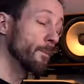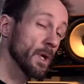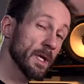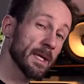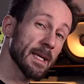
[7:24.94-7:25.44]

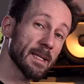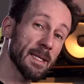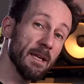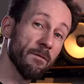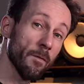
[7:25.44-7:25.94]
But it gets
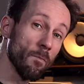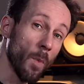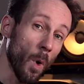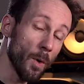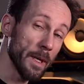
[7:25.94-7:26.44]
even
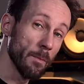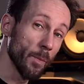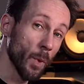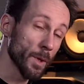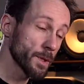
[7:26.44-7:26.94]
more
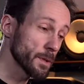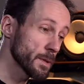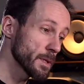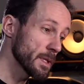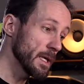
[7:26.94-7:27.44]

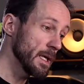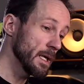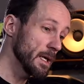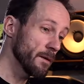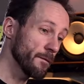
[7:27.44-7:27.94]
important
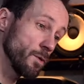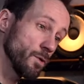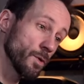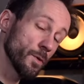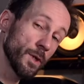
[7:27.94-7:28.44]
if
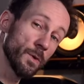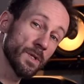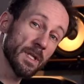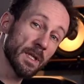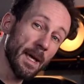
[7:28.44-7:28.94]
you're
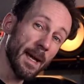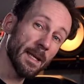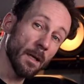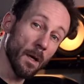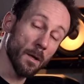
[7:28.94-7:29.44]
using
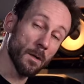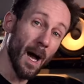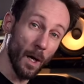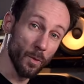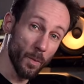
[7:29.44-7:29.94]
analog
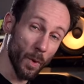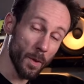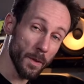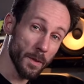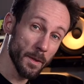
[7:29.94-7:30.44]

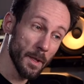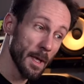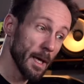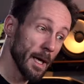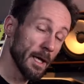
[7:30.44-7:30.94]
outboard
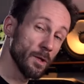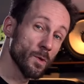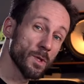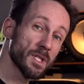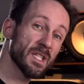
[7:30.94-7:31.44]
and
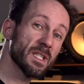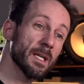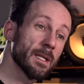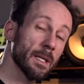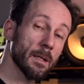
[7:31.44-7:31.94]
you're
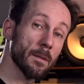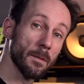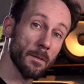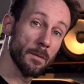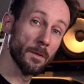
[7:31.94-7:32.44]
sending
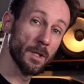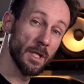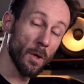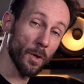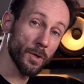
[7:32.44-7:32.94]

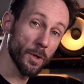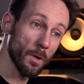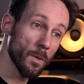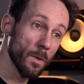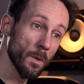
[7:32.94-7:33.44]
the
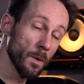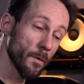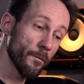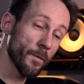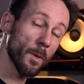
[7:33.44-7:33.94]
audio
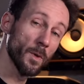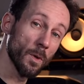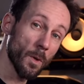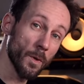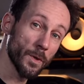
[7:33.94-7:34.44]
from
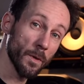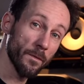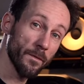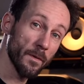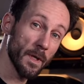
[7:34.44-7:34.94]
your audio
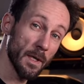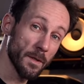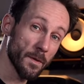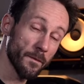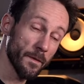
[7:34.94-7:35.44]

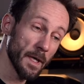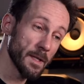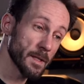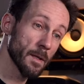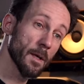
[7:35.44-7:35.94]
interface,